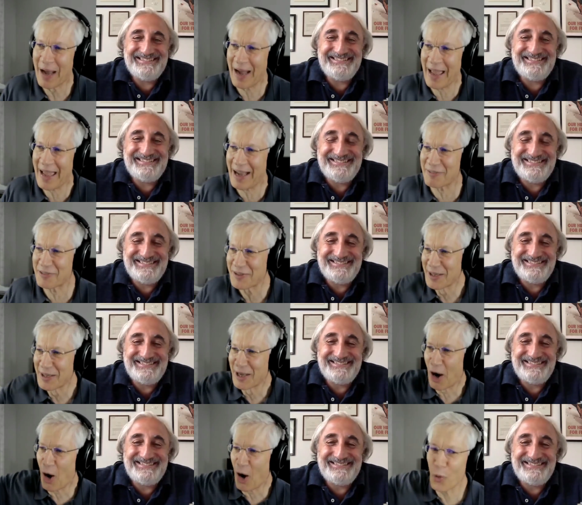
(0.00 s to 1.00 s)
Speaker 1: I
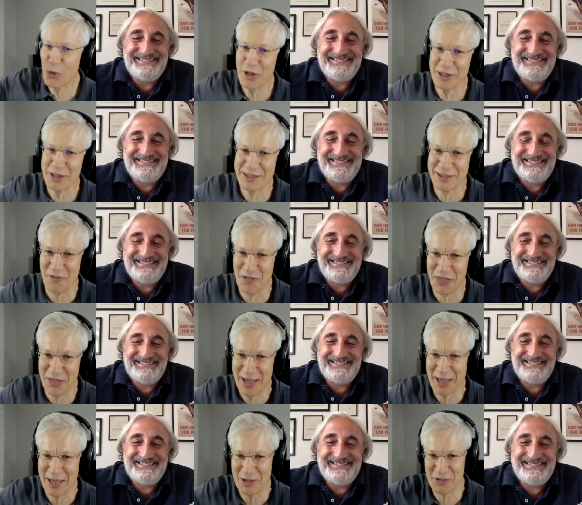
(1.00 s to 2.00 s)
have a whole list
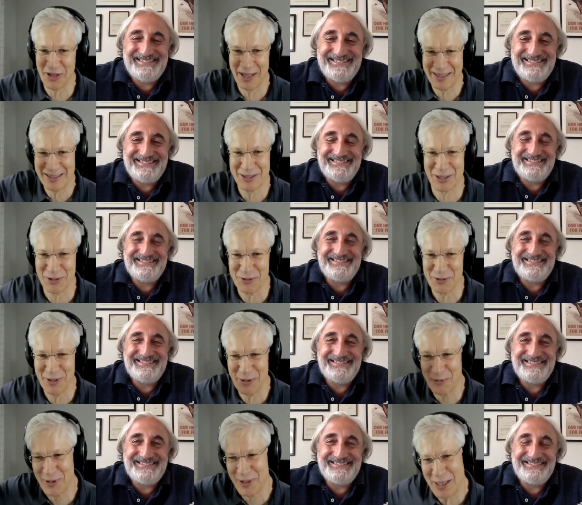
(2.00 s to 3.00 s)
of things that I
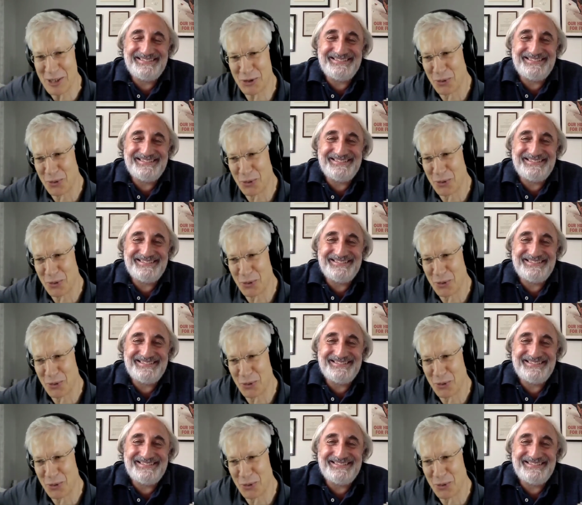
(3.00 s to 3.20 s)
disagree with